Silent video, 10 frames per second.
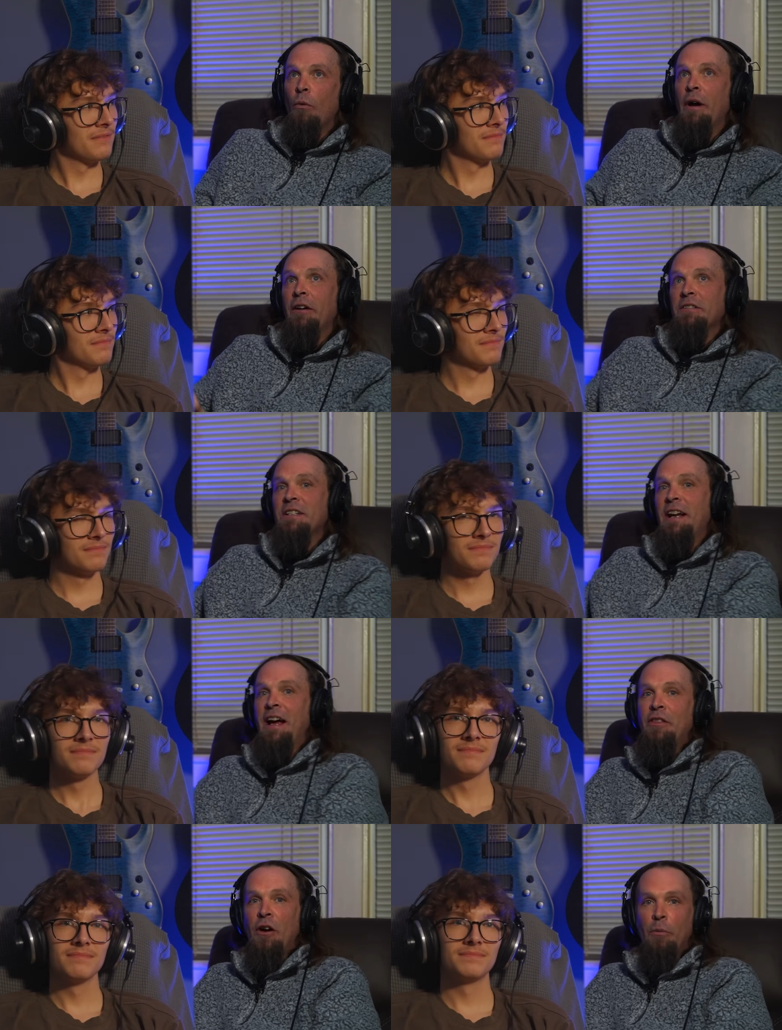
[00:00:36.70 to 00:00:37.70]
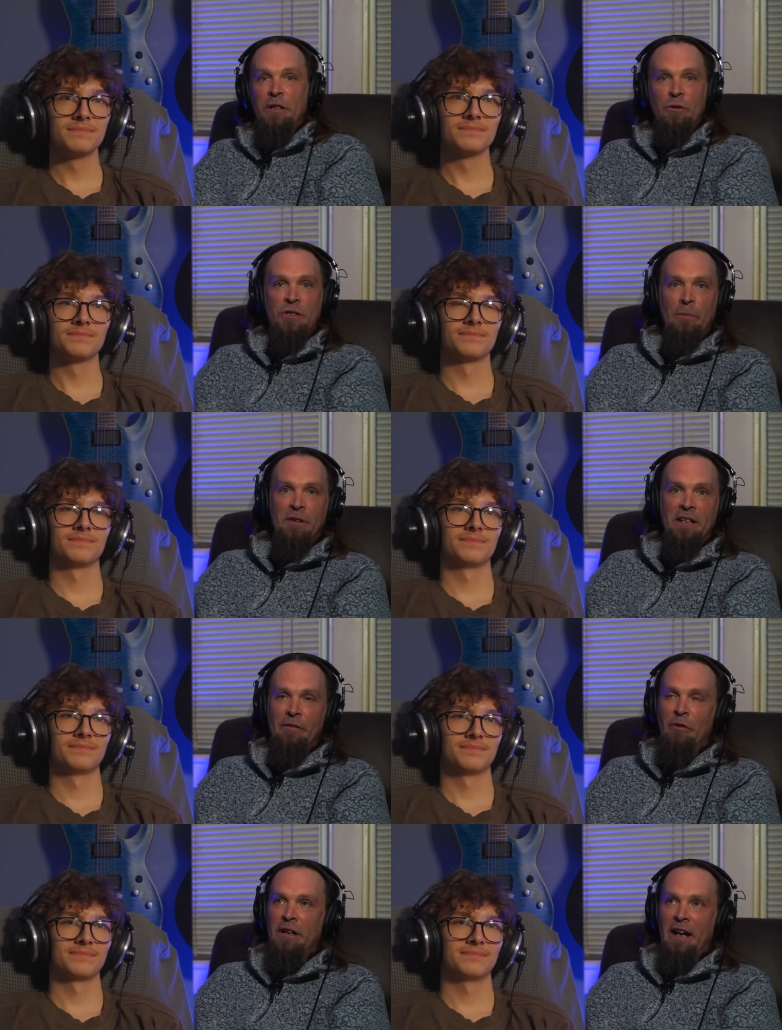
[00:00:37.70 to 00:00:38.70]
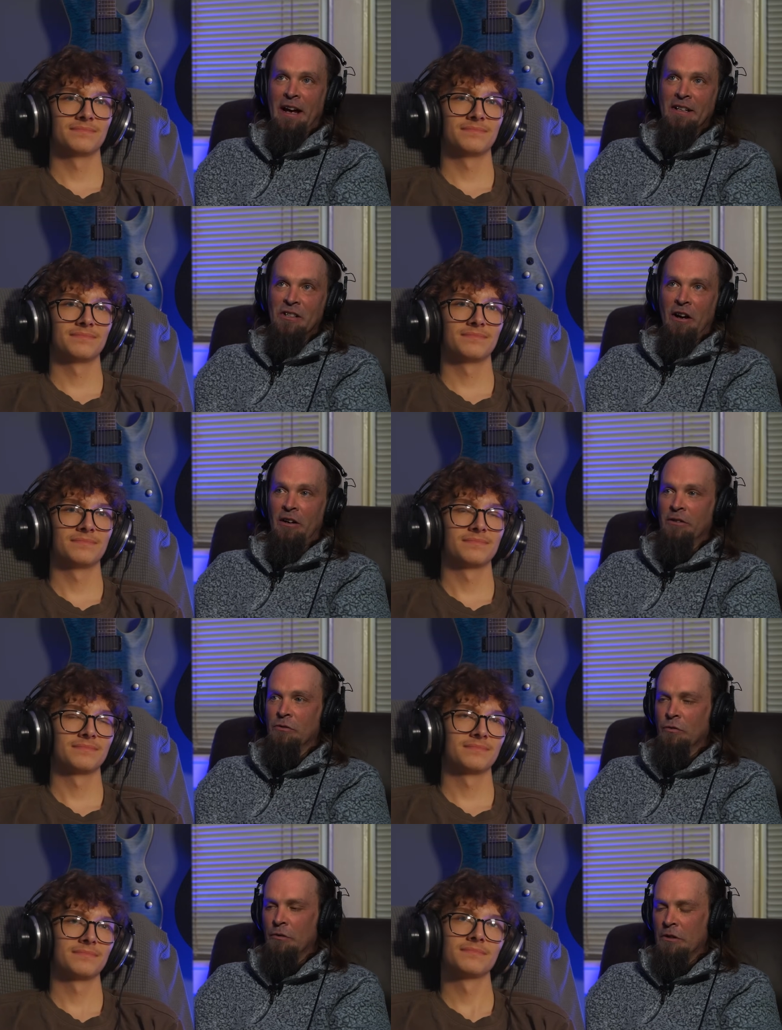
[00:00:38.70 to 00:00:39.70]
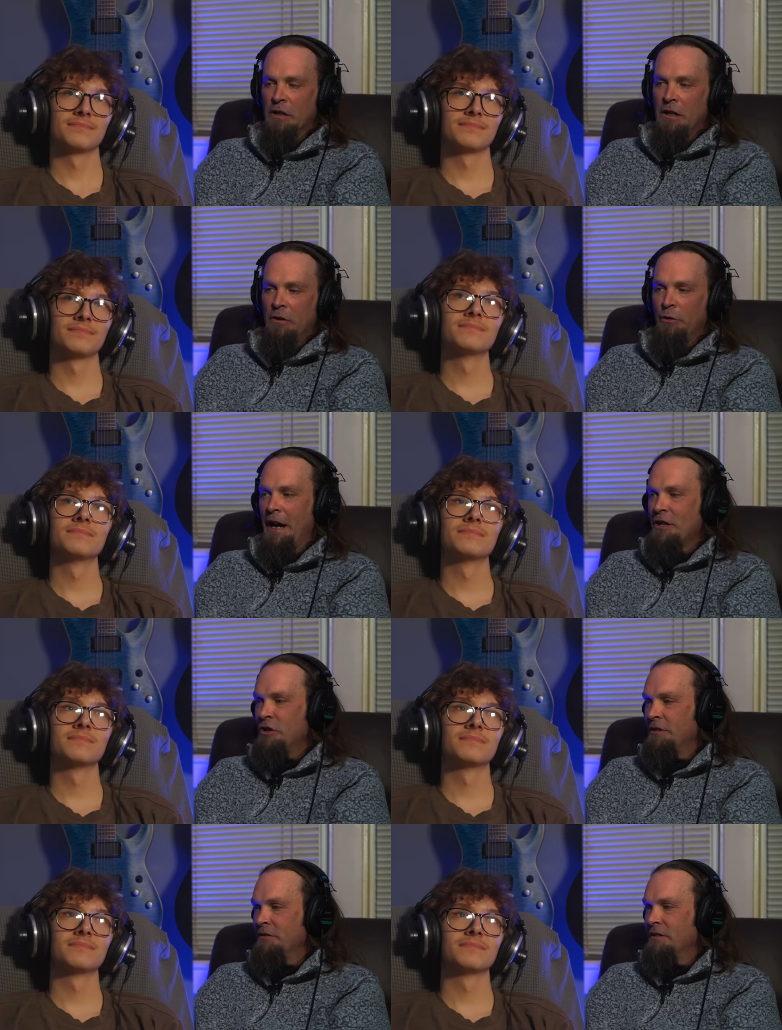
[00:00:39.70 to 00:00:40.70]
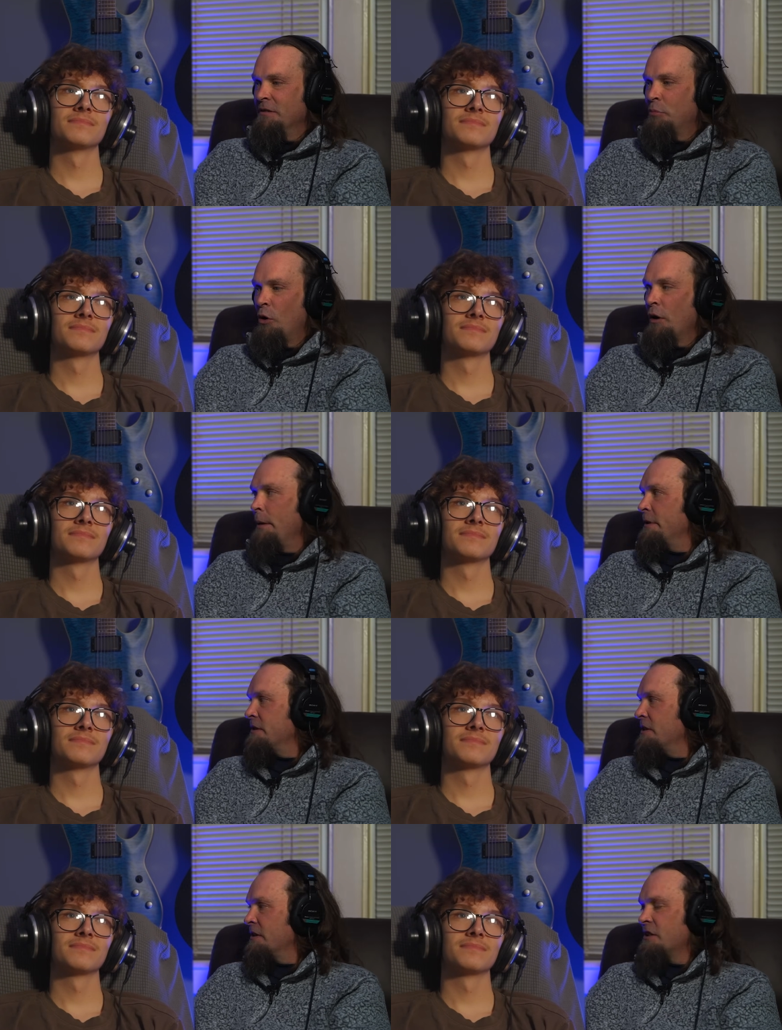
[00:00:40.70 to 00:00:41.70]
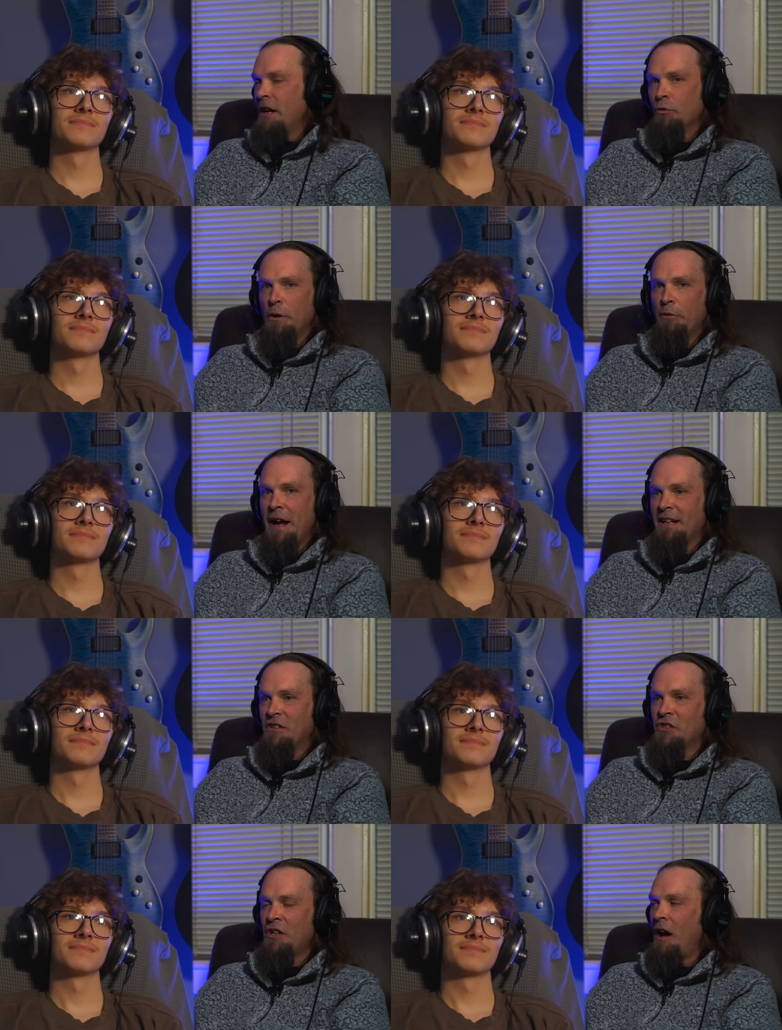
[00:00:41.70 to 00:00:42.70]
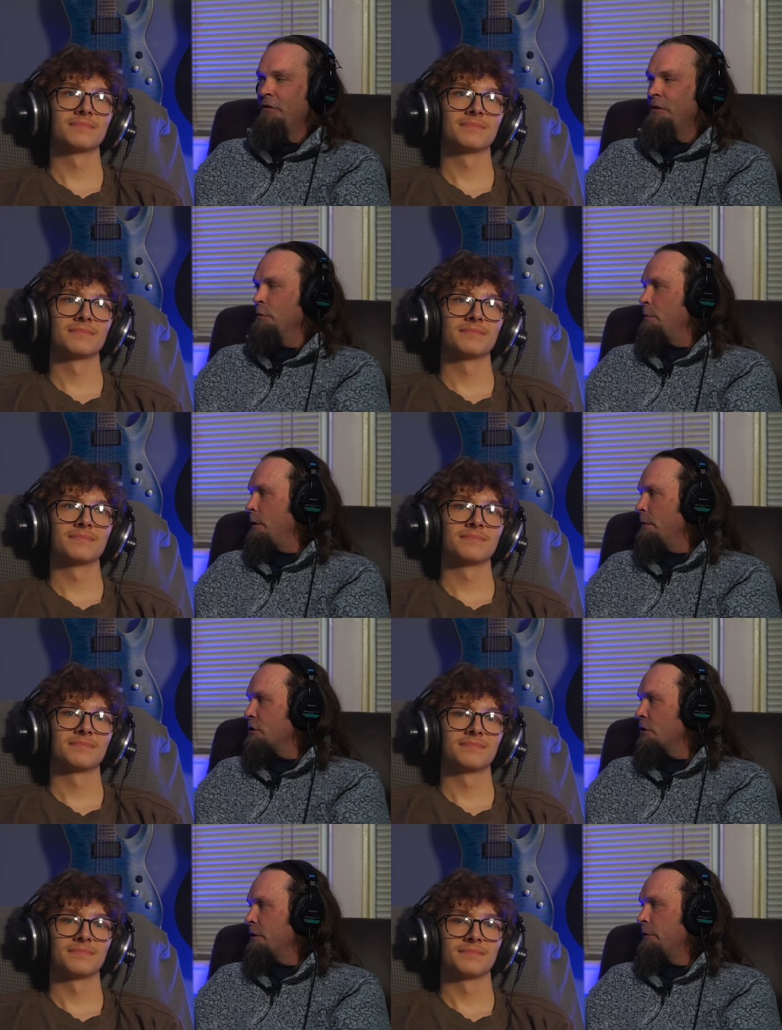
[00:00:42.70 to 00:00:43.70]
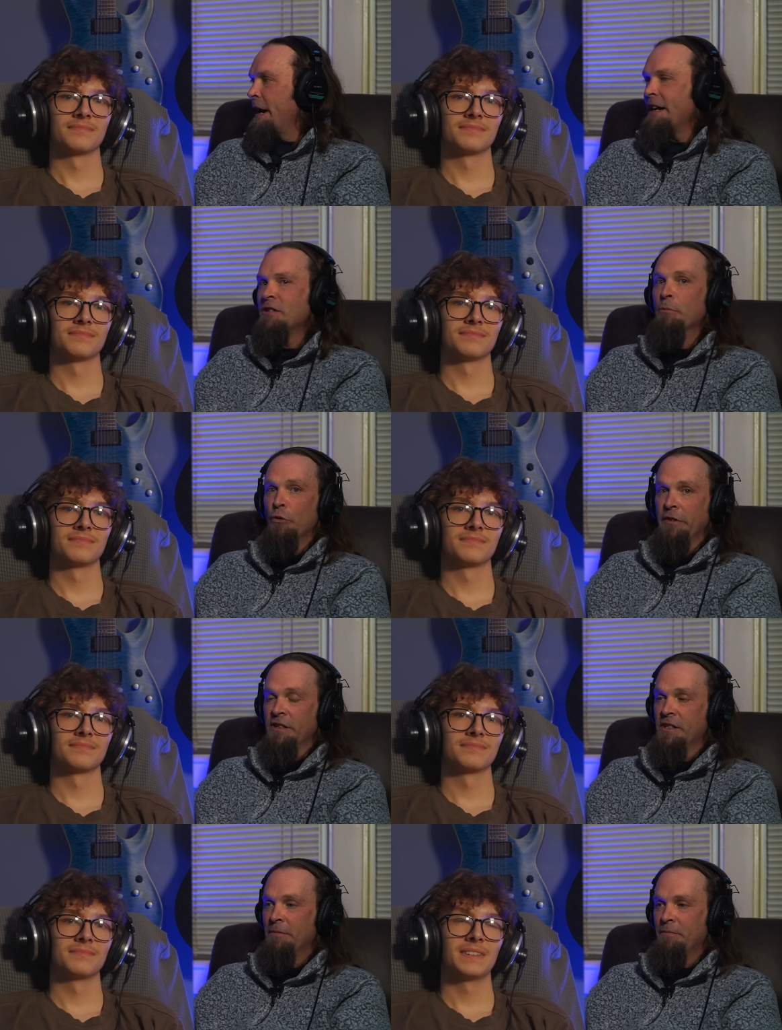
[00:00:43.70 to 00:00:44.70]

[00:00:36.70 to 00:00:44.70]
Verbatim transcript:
Speaker 1: Well, today I thought we'd do something different as our reaction program is entitled We React to Stuff and we pretty much only react to movies.